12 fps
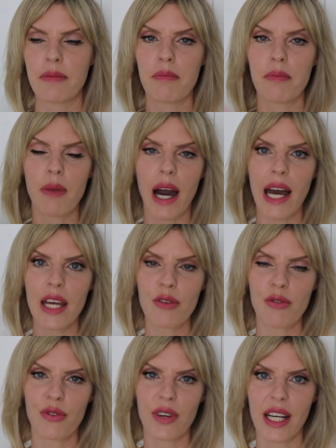My
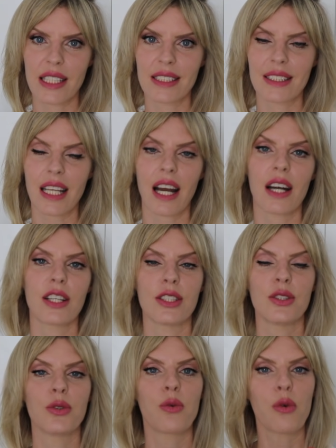friends are
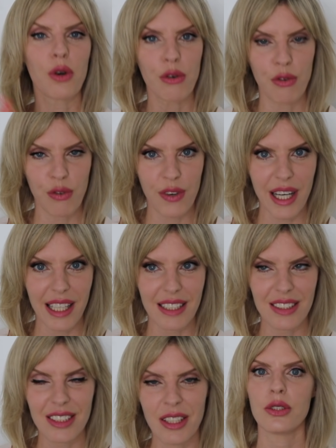your
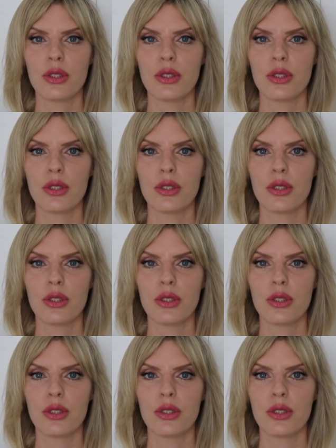friends